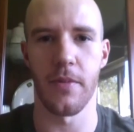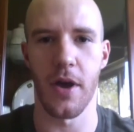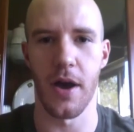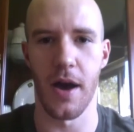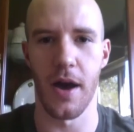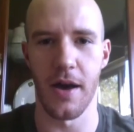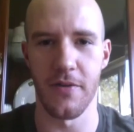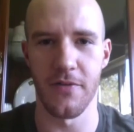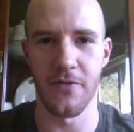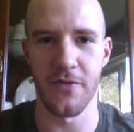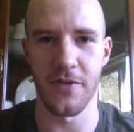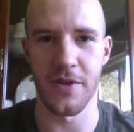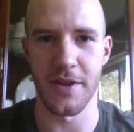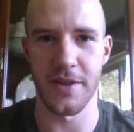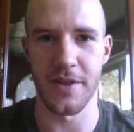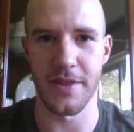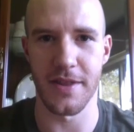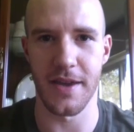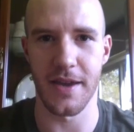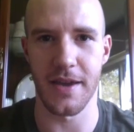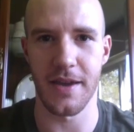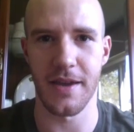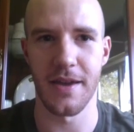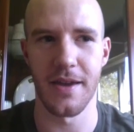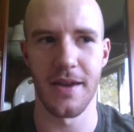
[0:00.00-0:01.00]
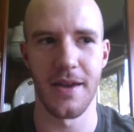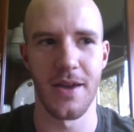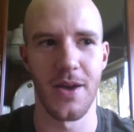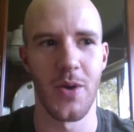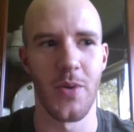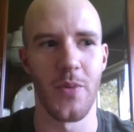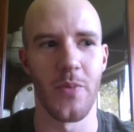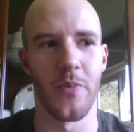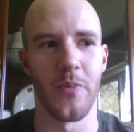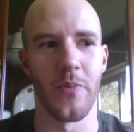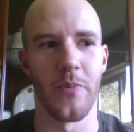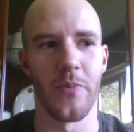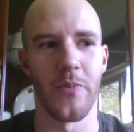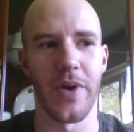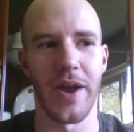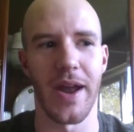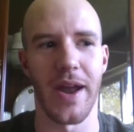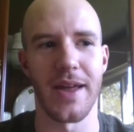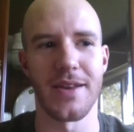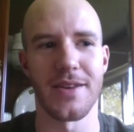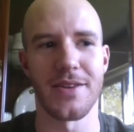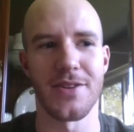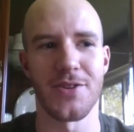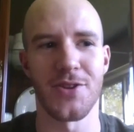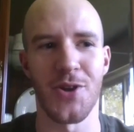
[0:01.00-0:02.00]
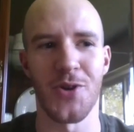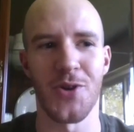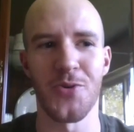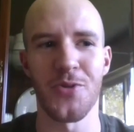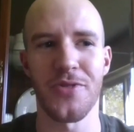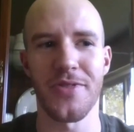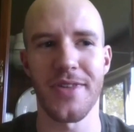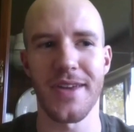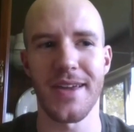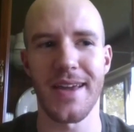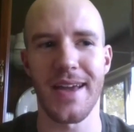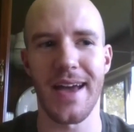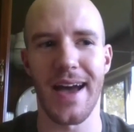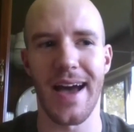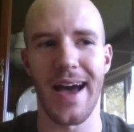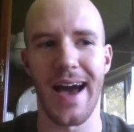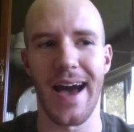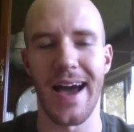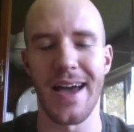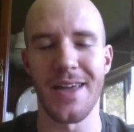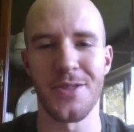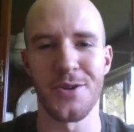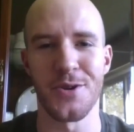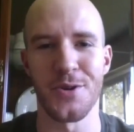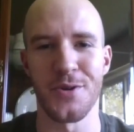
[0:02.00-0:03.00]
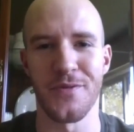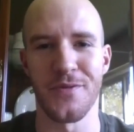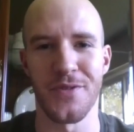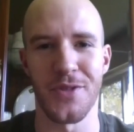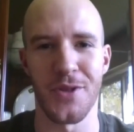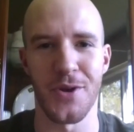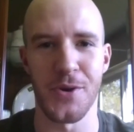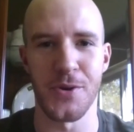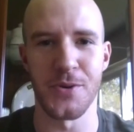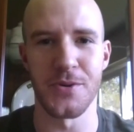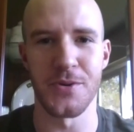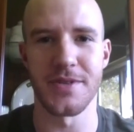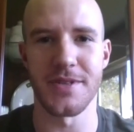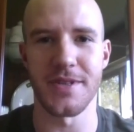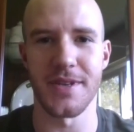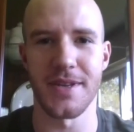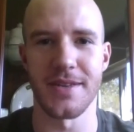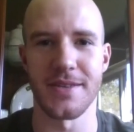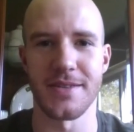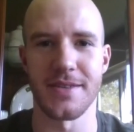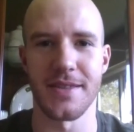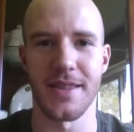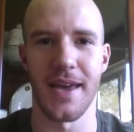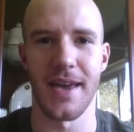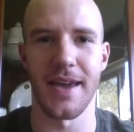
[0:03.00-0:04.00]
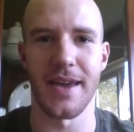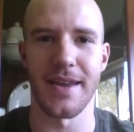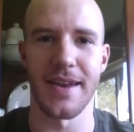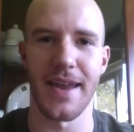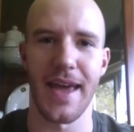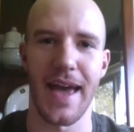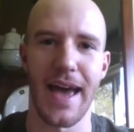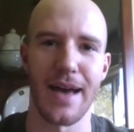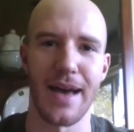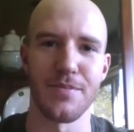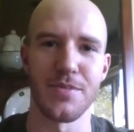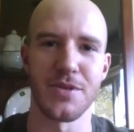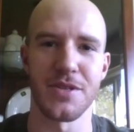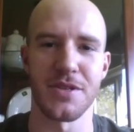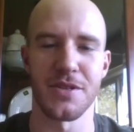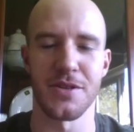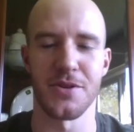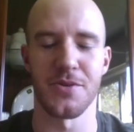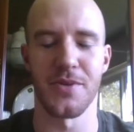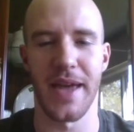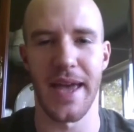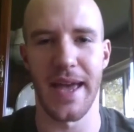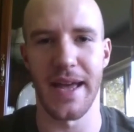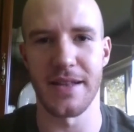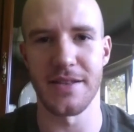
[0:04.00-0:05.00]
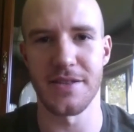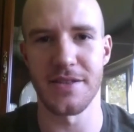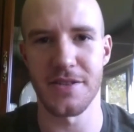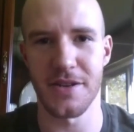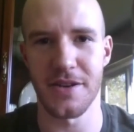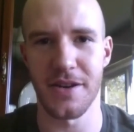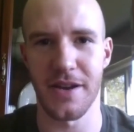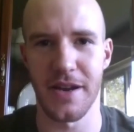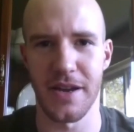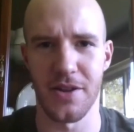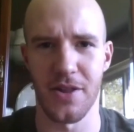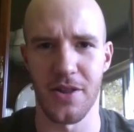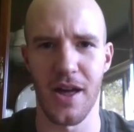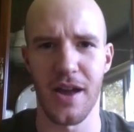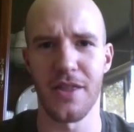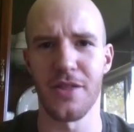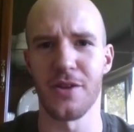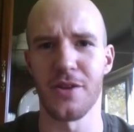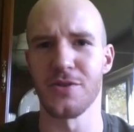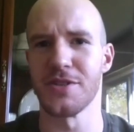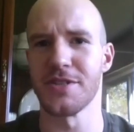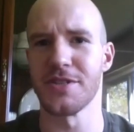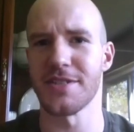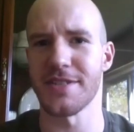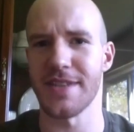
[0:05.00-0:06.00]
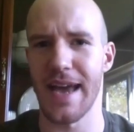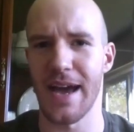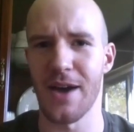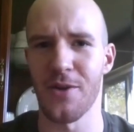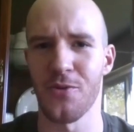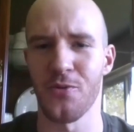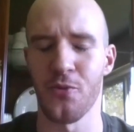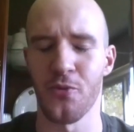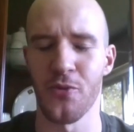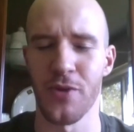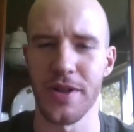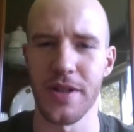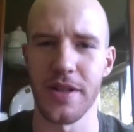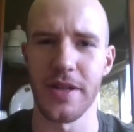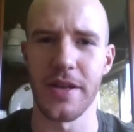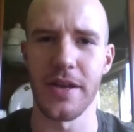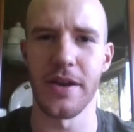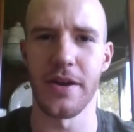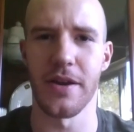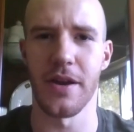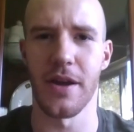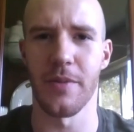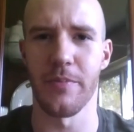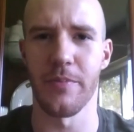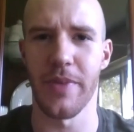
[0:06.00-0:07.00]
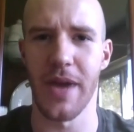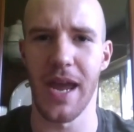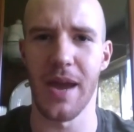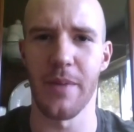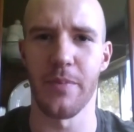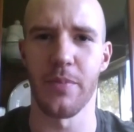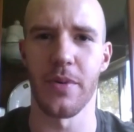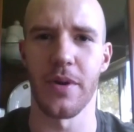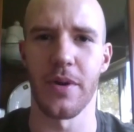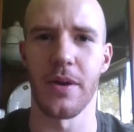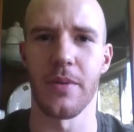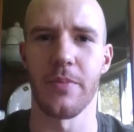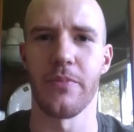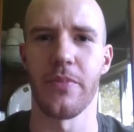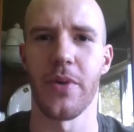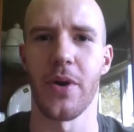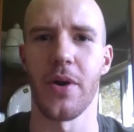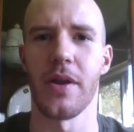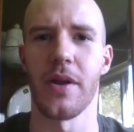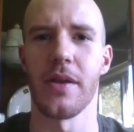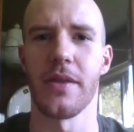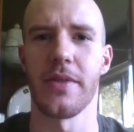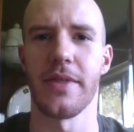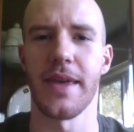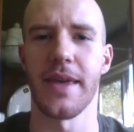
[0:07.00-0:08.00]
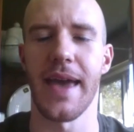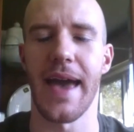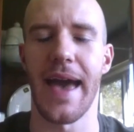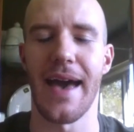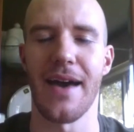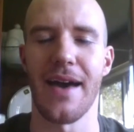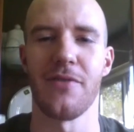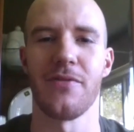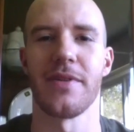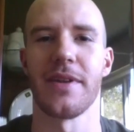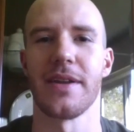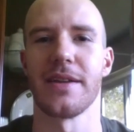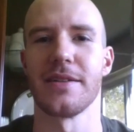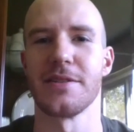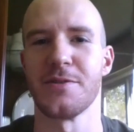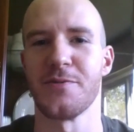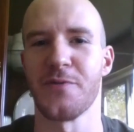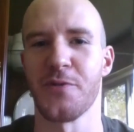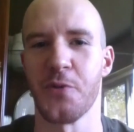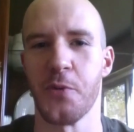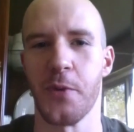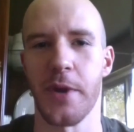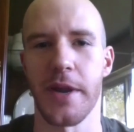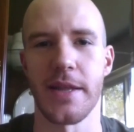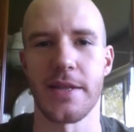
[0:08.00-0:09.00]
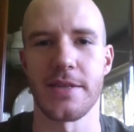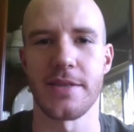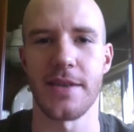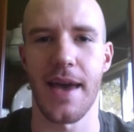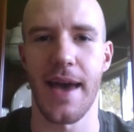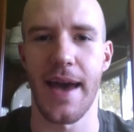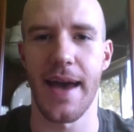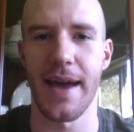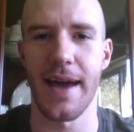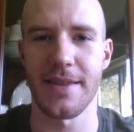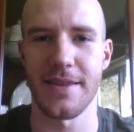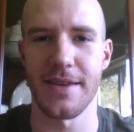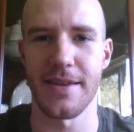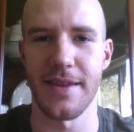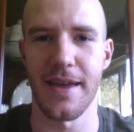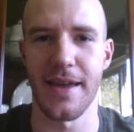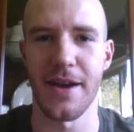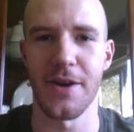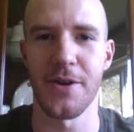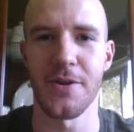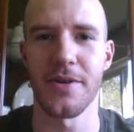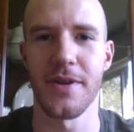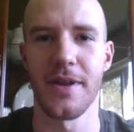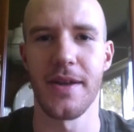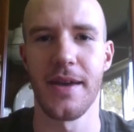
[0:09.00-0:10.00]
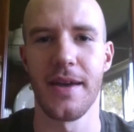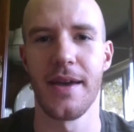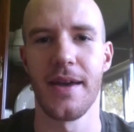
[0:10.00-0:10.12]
confidently. But I don't think either of those is like an absolute answer. And a lot of those sound really good on paper, but the evidence for when it's acted out